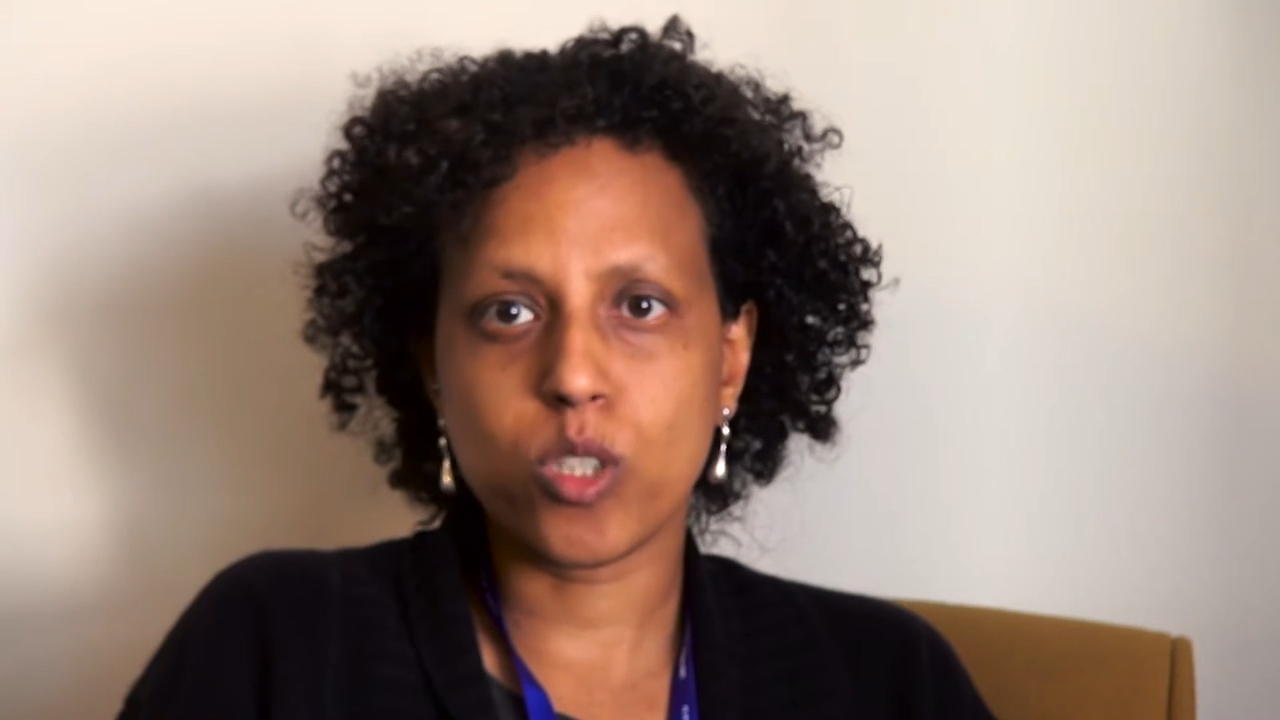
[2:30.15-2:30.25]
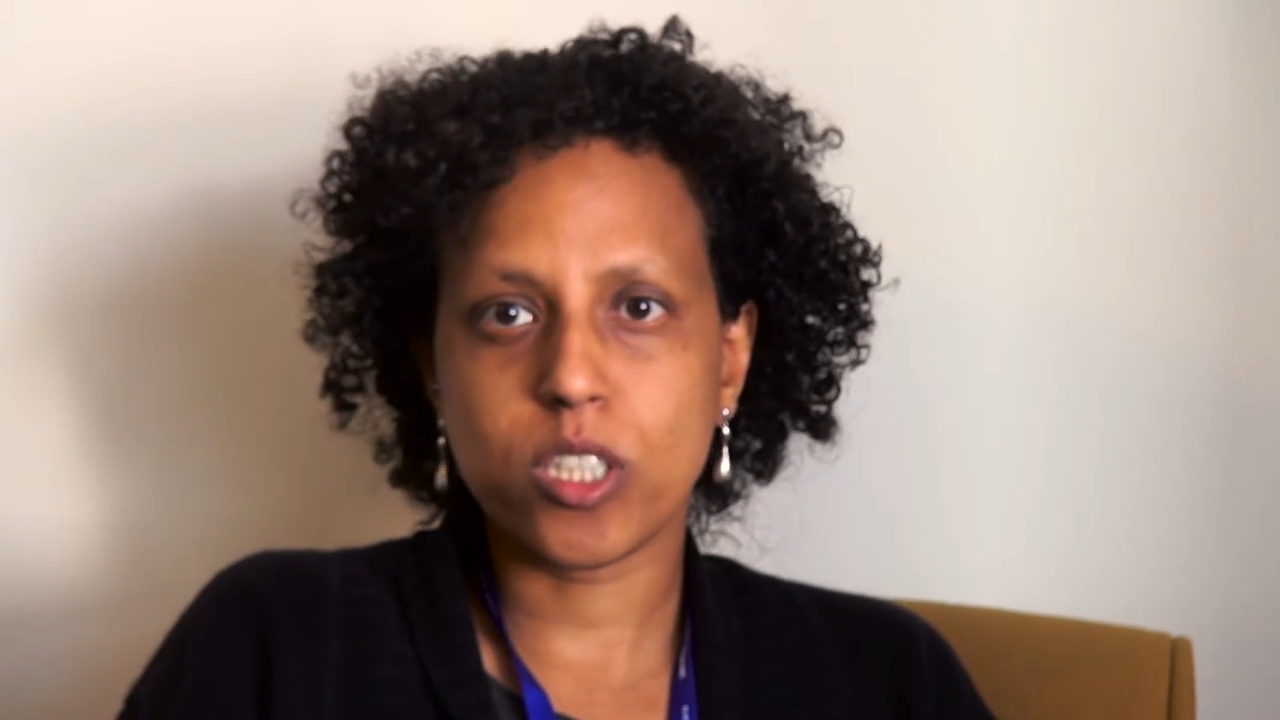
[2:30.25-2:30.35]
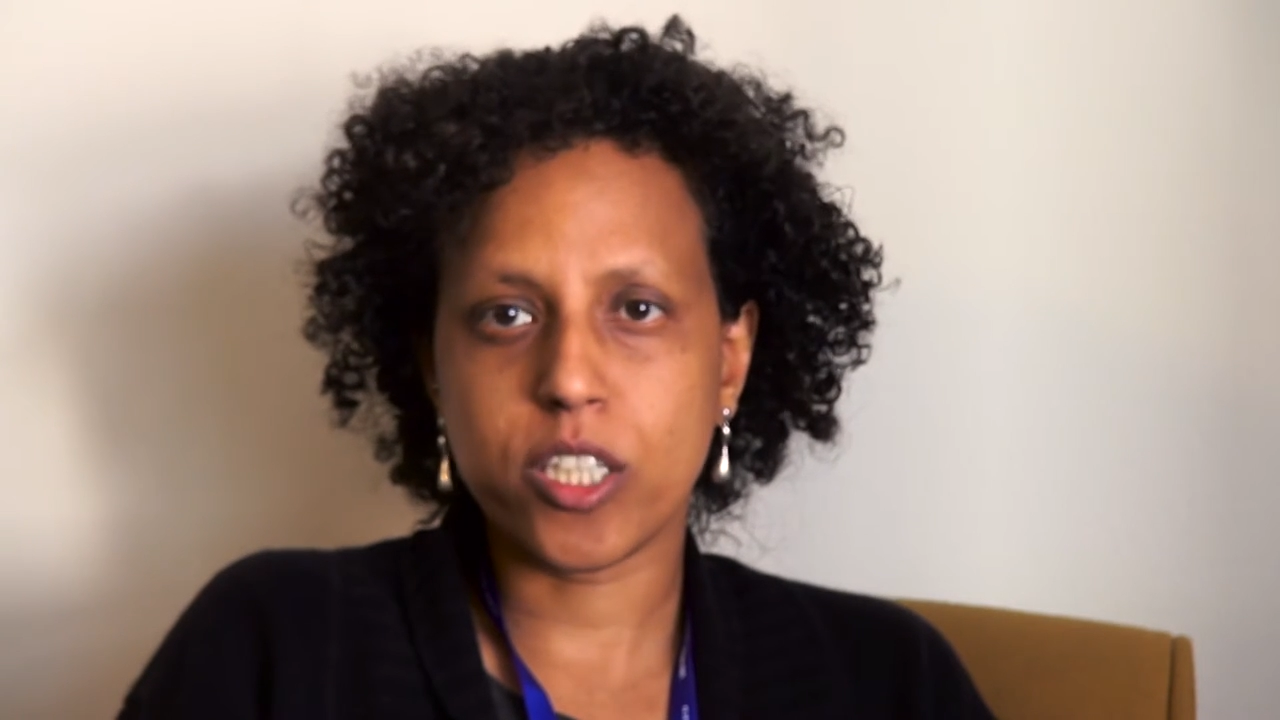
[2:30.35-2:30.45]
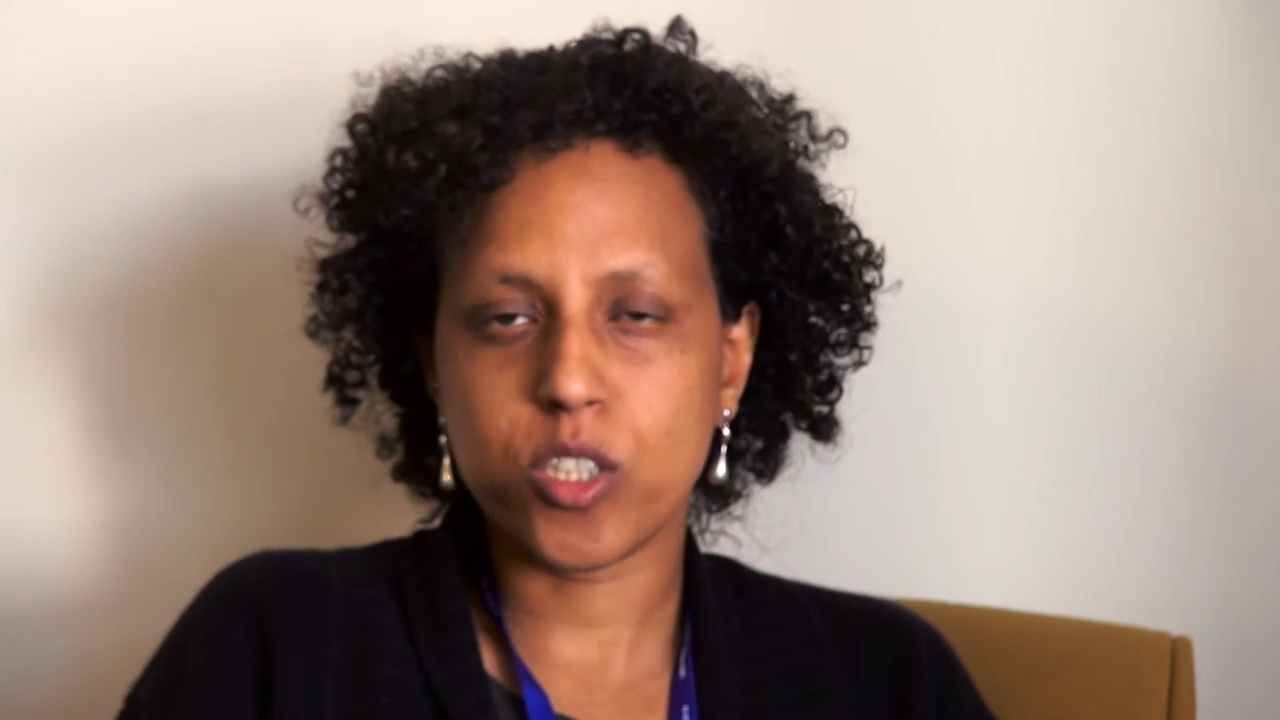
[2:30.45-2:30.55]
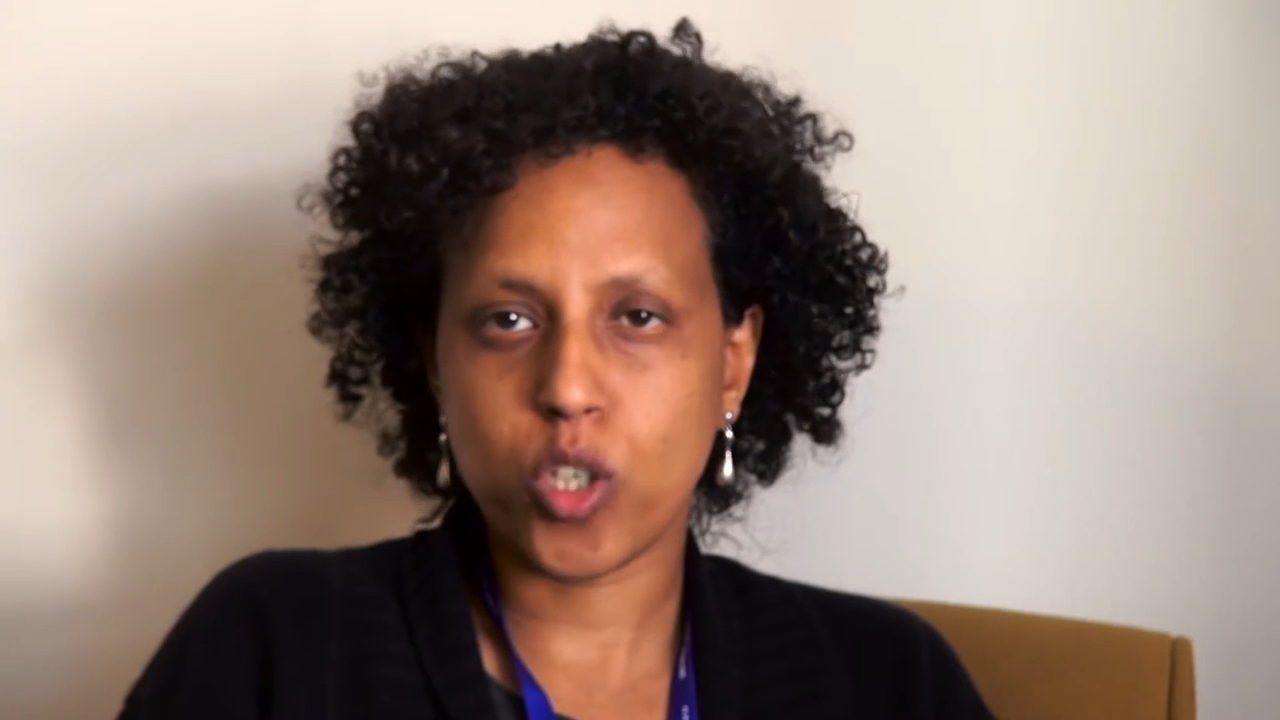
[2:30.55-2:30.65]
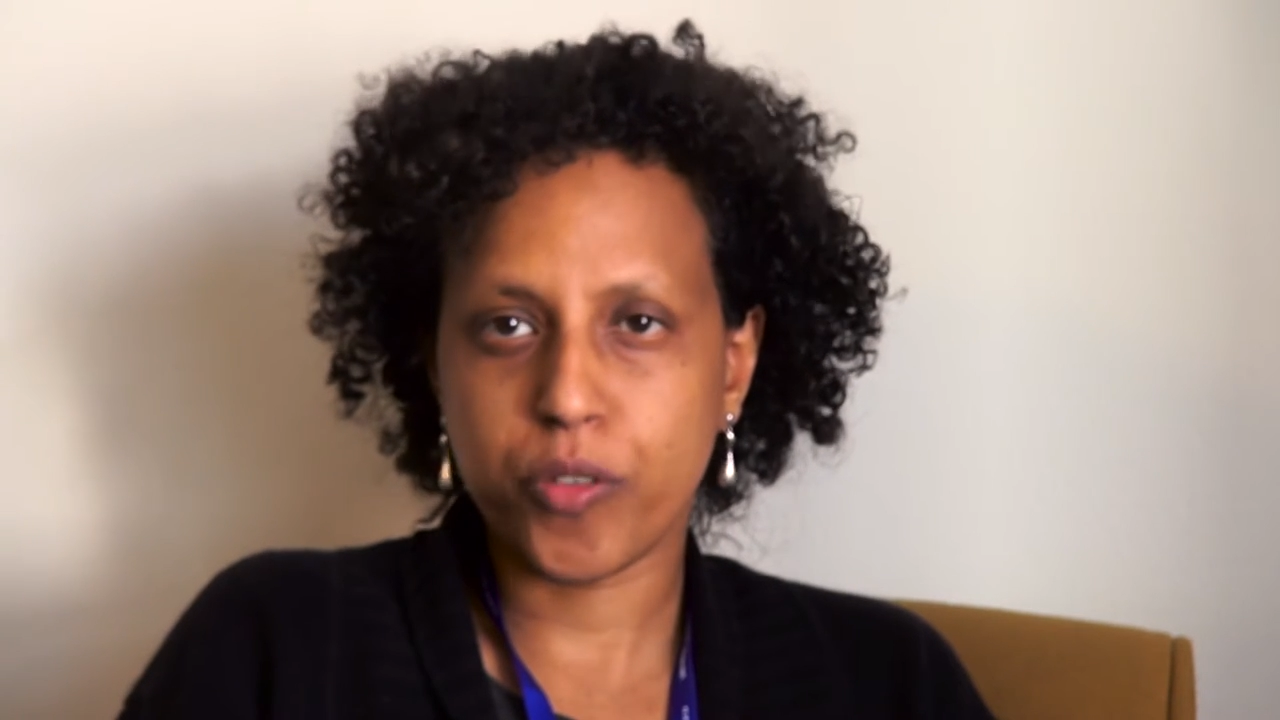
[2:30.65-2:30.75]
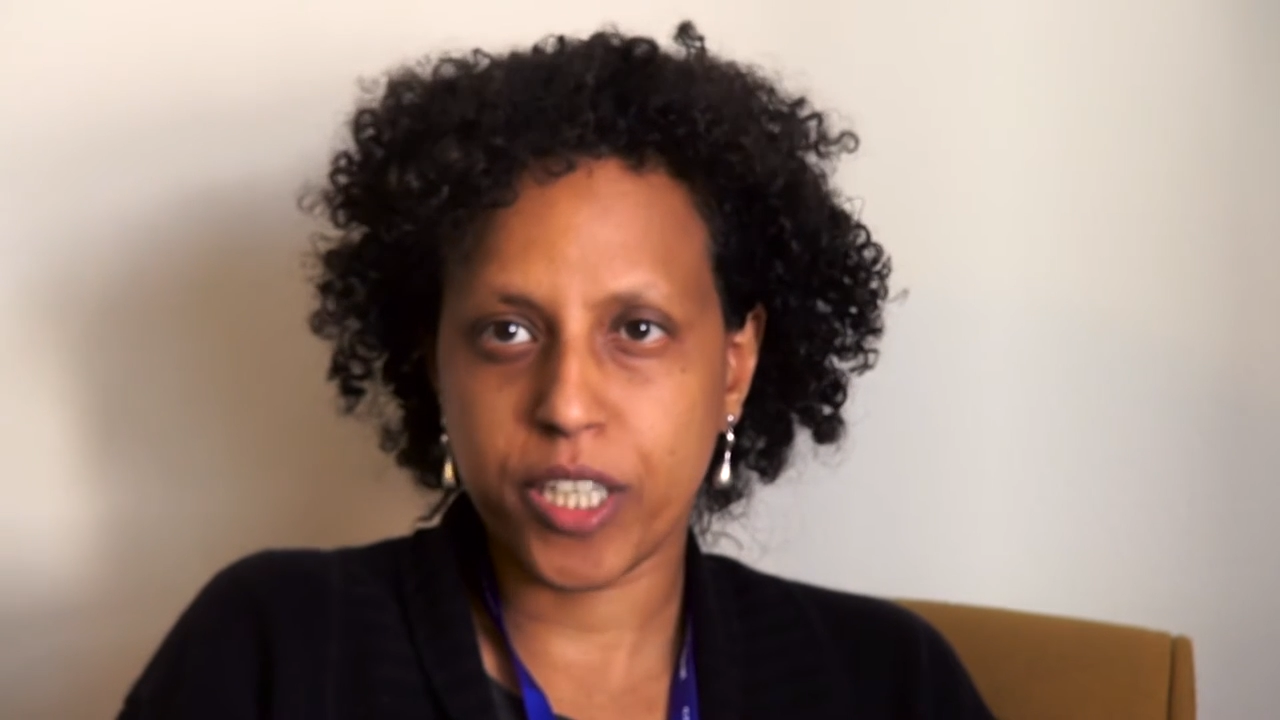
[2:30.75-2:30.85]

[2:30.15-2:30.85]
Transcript: industries